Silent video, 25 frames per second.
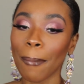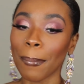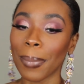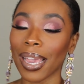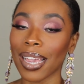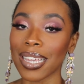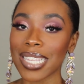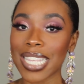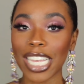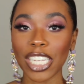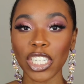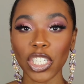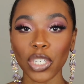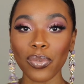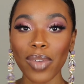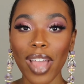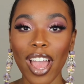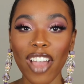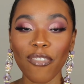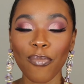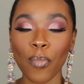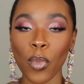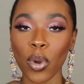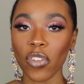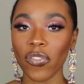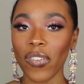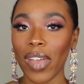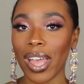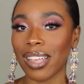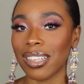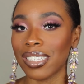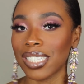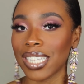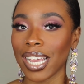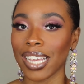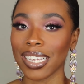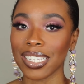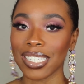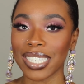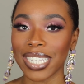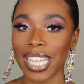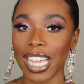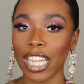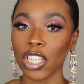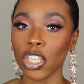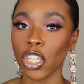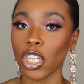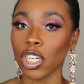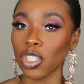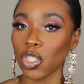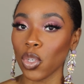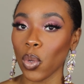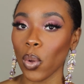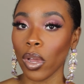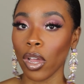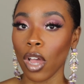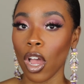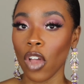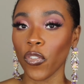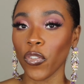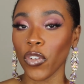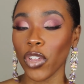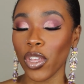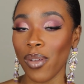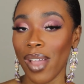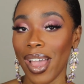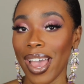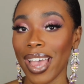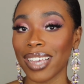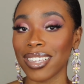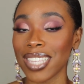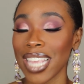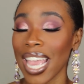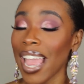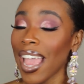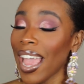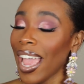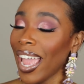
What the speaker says: because I do have more Valentine's Day looks going on for you guys,